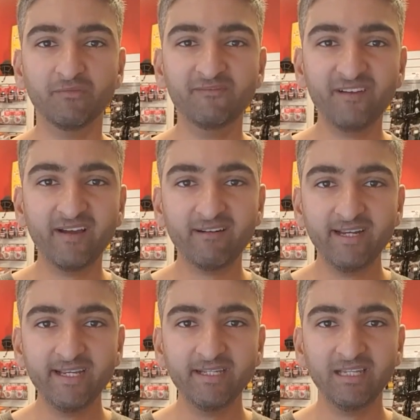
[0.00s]

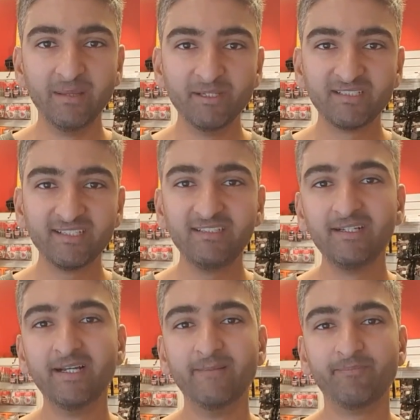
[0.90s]
very limited,
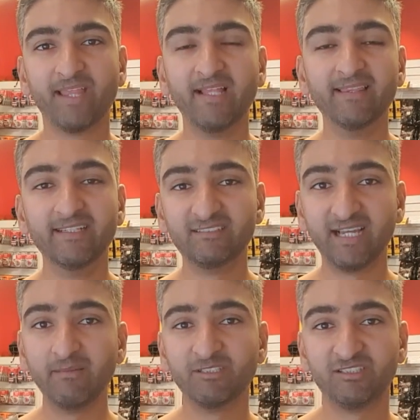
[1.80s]
and there's
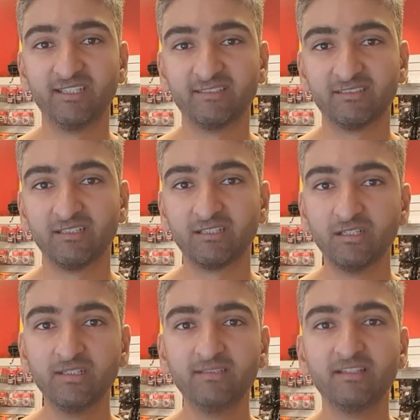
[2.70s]
damage that's occurred,